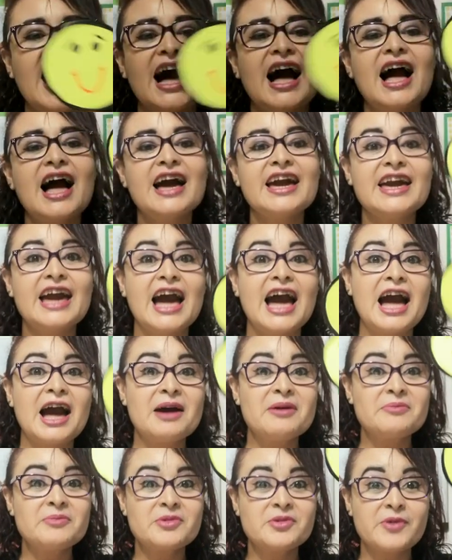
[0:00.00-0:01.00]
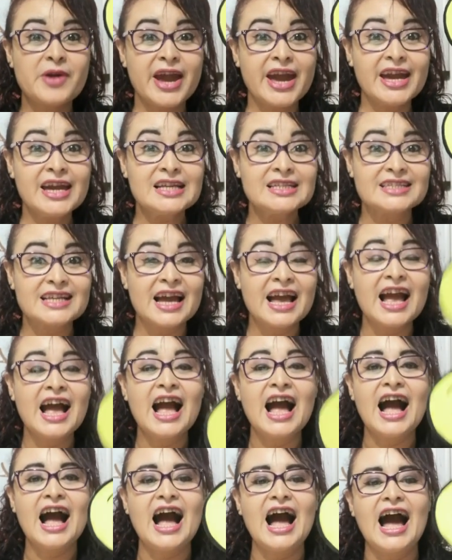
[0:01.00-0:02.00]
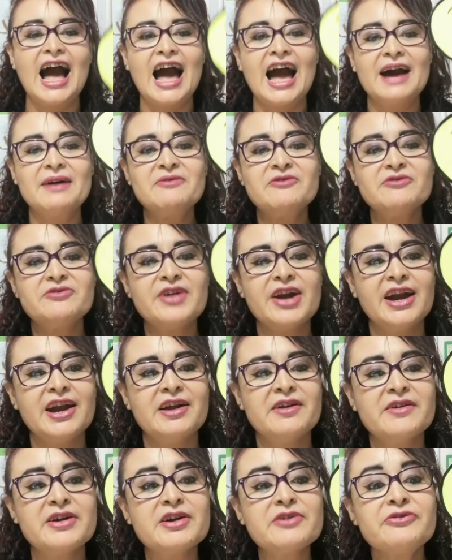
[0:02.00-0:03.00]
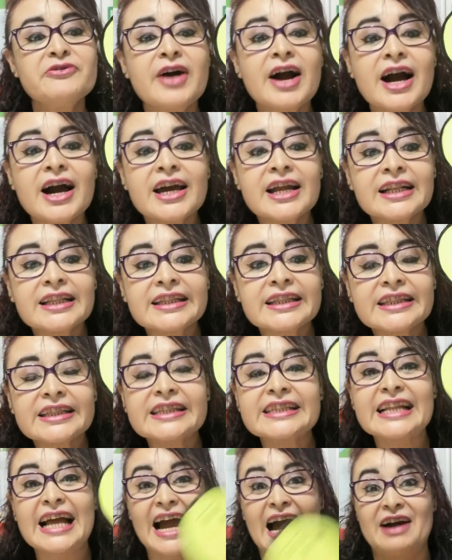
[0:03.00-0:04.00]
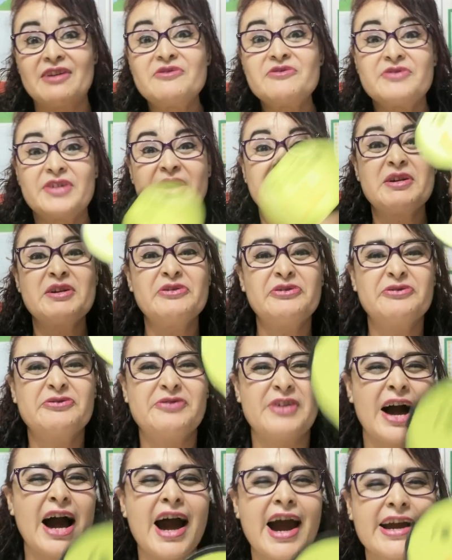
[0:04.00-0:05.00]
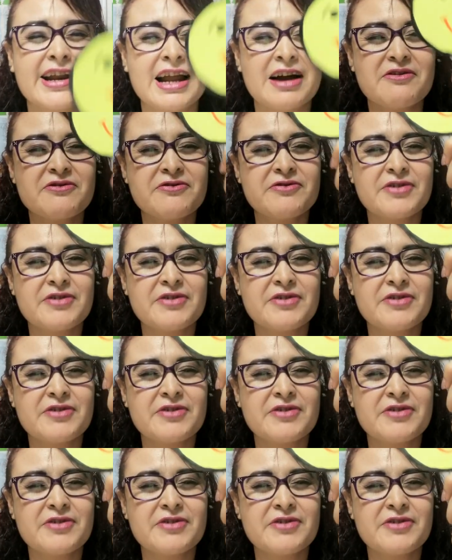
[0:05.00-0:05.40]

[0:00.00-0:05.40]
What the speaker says: I am great. I'm very fine. I'm very fine. I'm